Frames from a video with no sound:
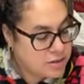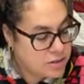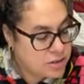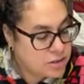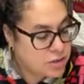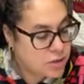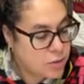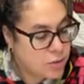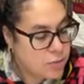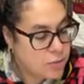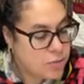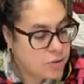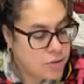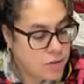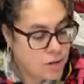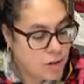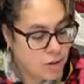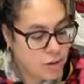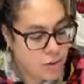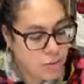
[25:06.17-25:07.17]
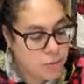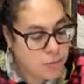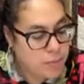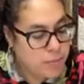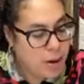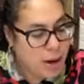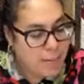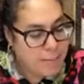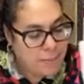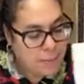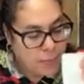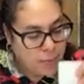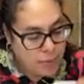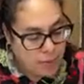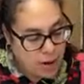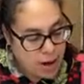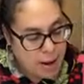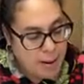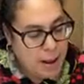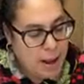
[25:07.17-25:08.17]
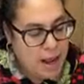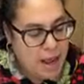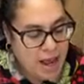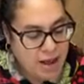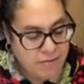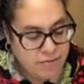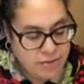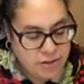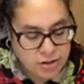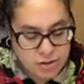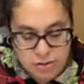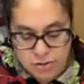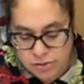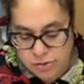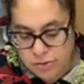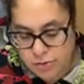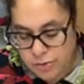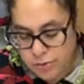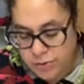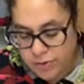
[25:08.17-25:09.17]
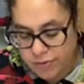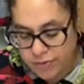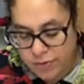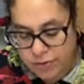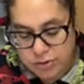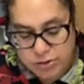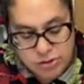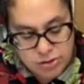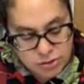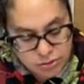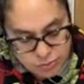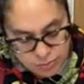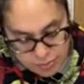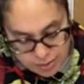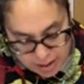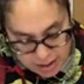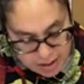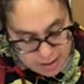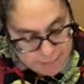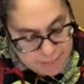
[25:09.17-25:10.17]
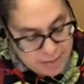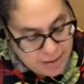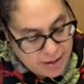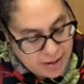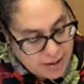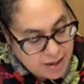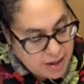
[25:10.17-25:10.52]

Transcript: don't know. I have the first clue up,